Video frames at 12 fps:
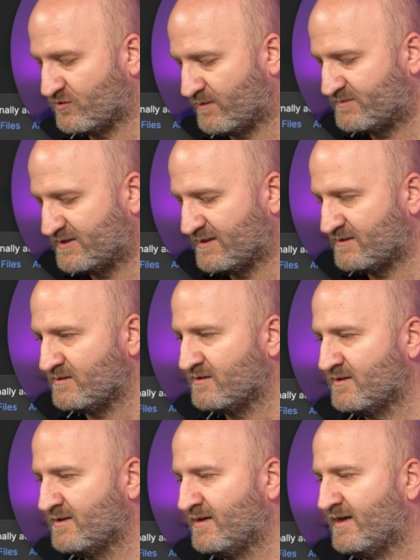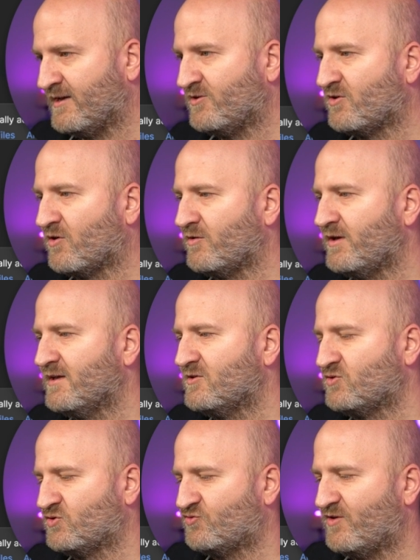to opt in, and you go here
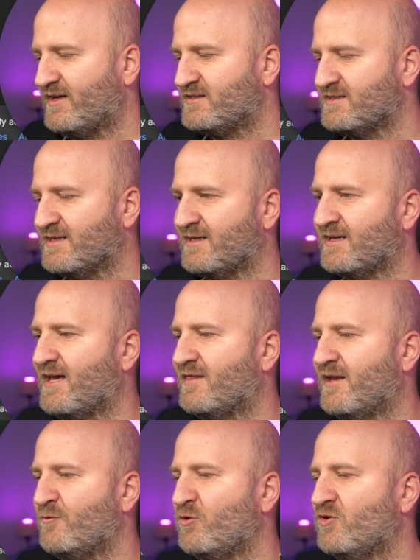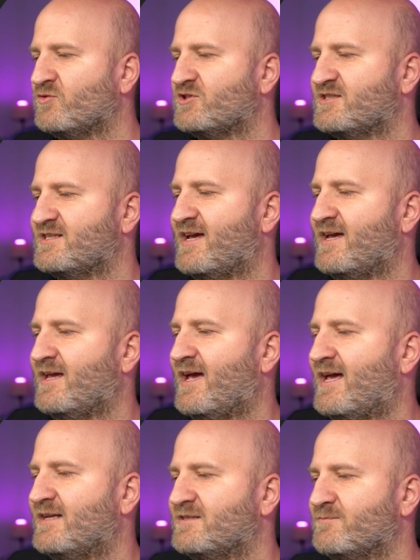to tracing, and then you say
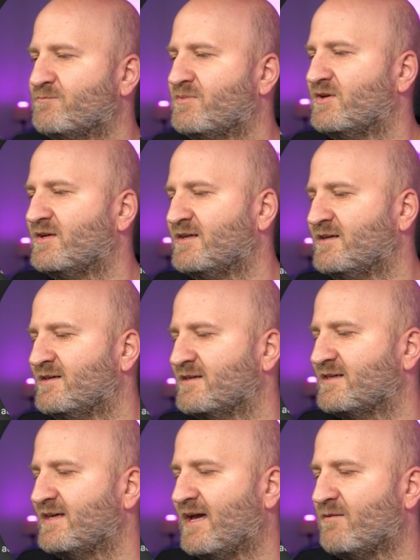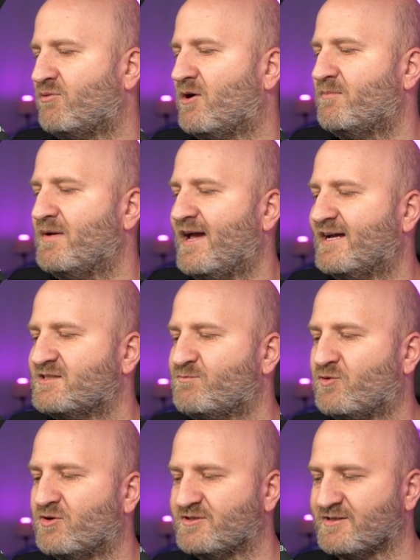add Banana Cakepop
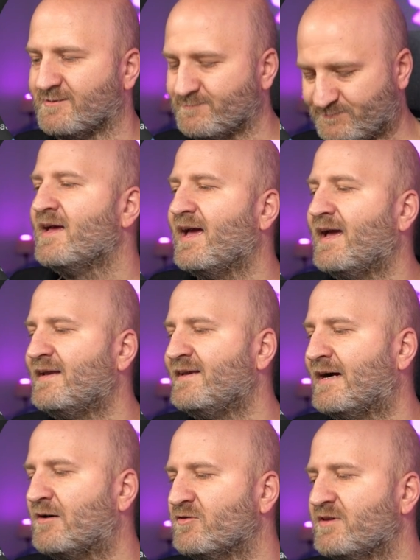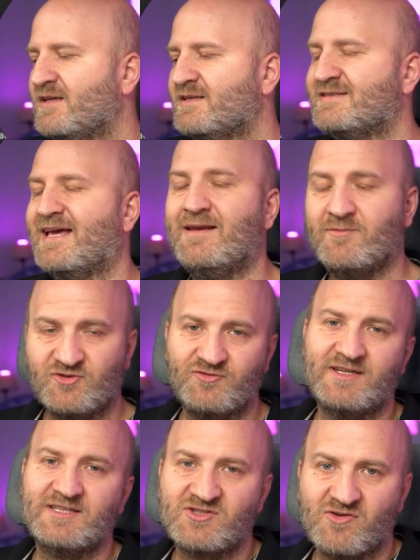exporter. And now the
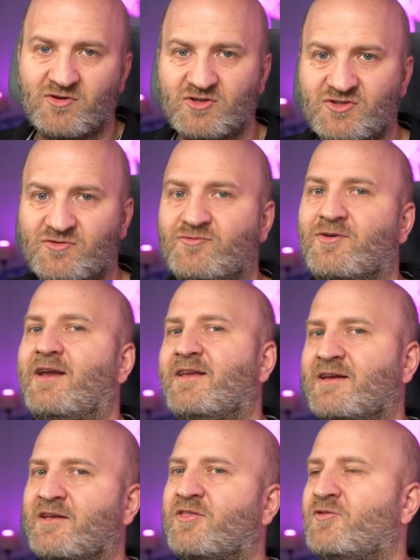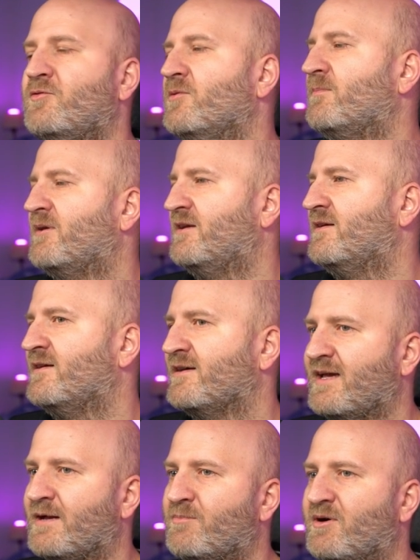telemetry is also running through Banana
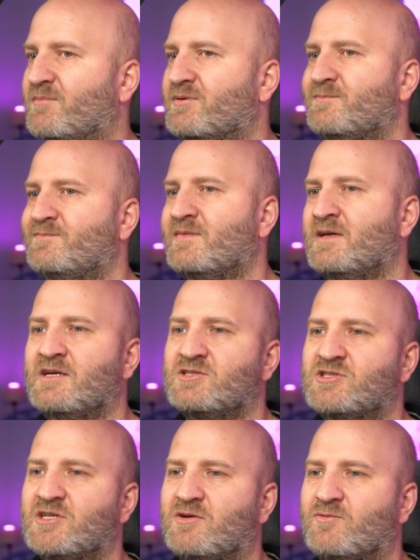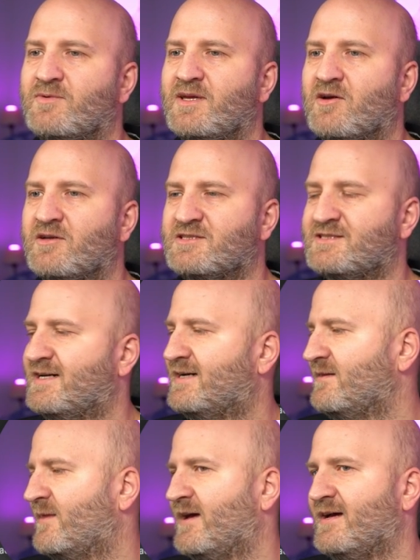Cakepop. So we're going to
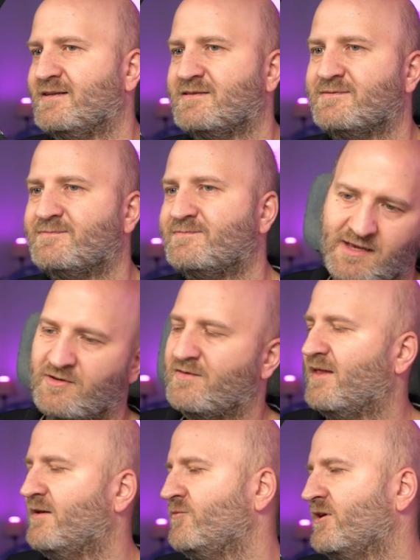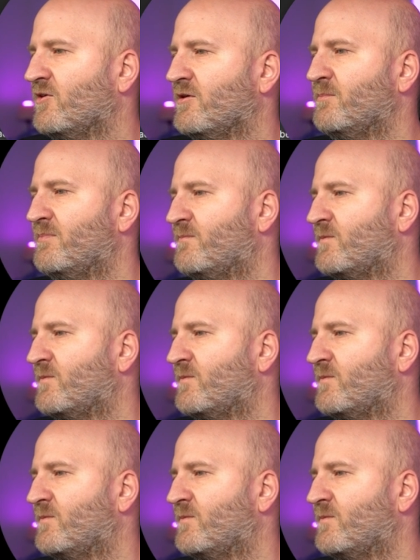start that, and then we're going to